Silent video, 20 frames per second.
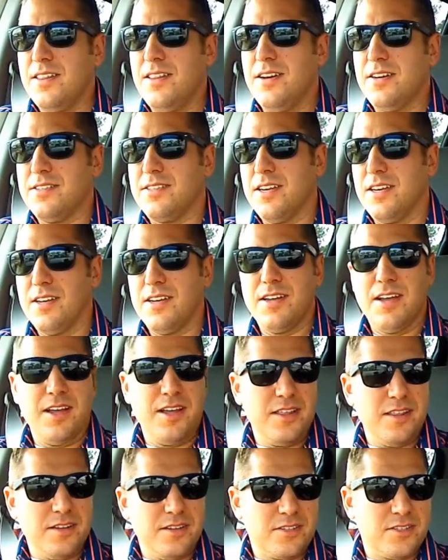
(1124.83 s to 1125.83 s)
there's a,
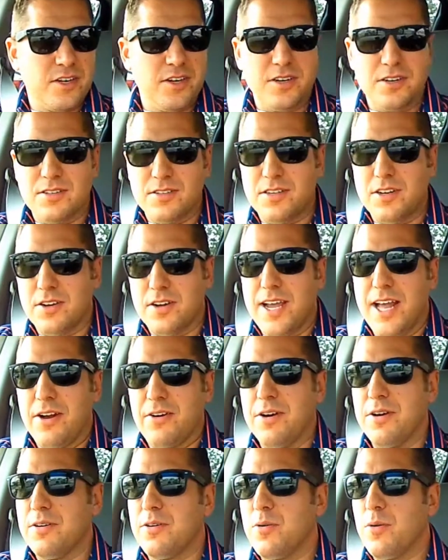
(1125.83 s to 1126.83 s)
a, certain you know
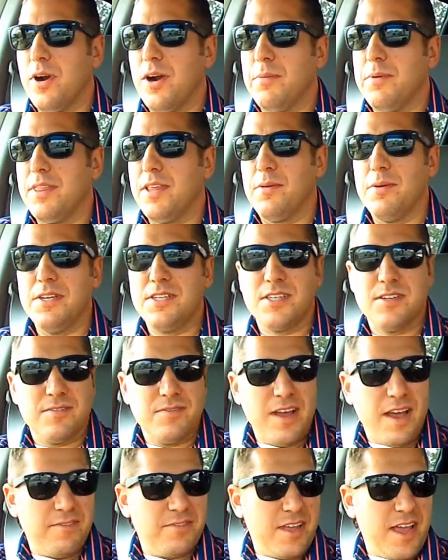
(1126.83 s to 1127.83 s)
calorie requirement that we each
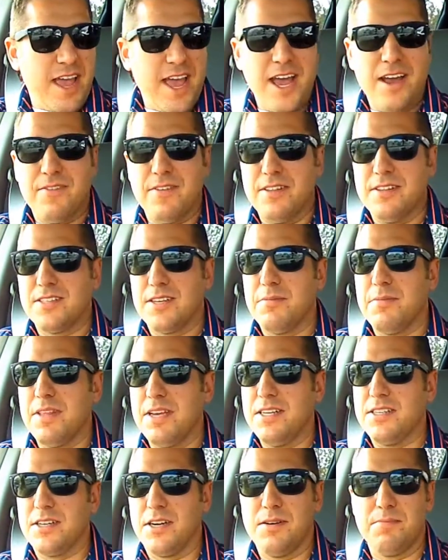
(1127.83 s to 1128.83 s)
have to have, and some
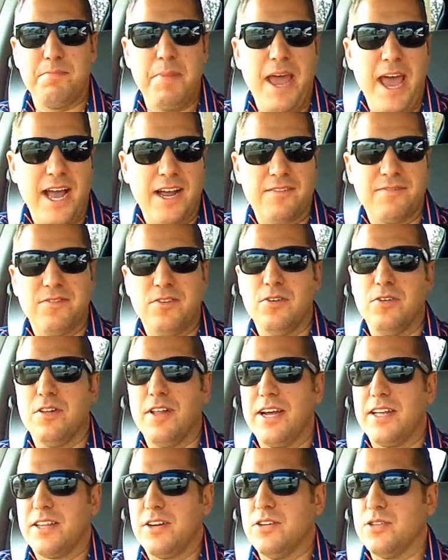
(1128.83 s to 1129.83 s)
right. of these are packed full.
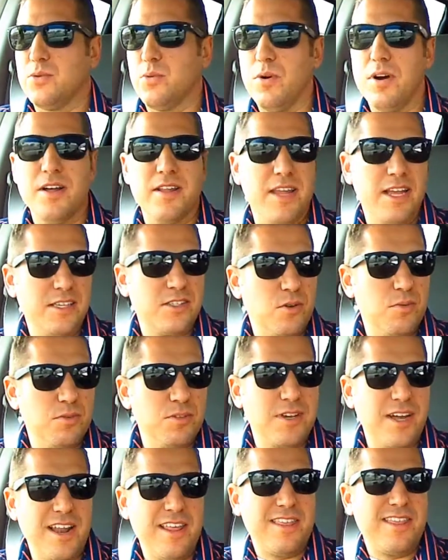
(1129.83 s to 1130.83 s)
Like there's one that's
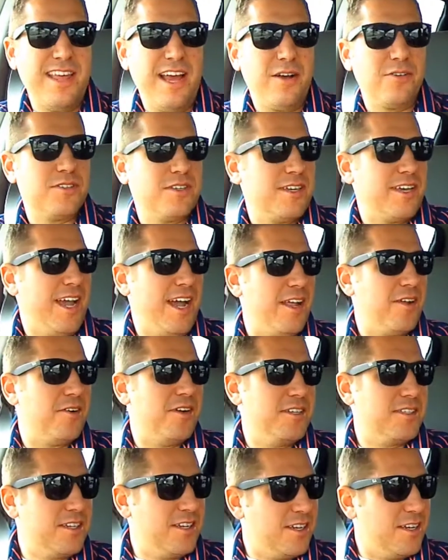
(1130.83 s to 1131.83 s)
almost got a thousand
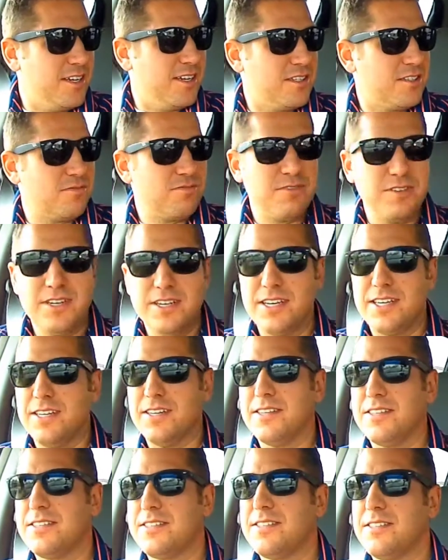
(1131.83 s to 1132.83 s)
calories nice. in it. It's
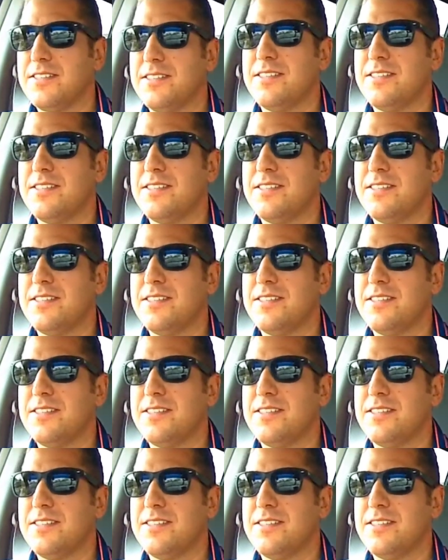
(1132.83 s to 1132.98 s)
ridiculous. Yeah.